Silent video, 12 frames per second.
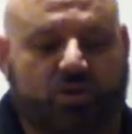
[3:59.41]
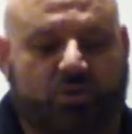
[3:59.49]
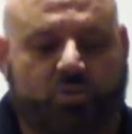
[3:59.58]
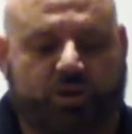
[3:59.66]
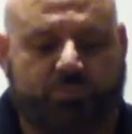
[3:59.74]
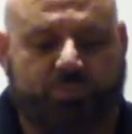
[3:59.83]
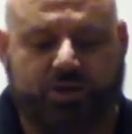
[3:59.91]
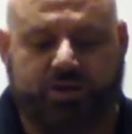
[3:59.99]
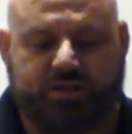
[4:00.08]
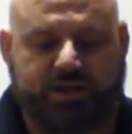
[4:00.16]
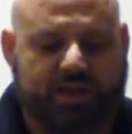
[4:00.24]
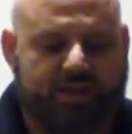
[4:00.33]
When you put it
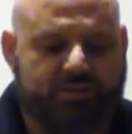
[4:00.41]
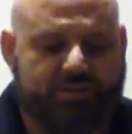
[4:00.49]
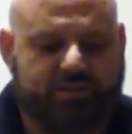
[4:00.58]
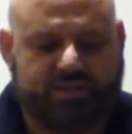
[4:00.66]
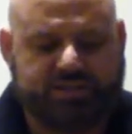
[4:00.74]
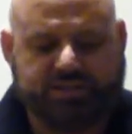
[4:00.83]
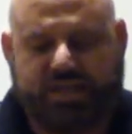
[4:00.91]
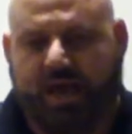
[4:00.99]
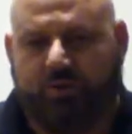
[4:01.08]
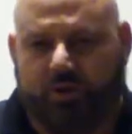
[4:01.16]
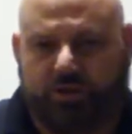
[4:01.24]
together, this is how it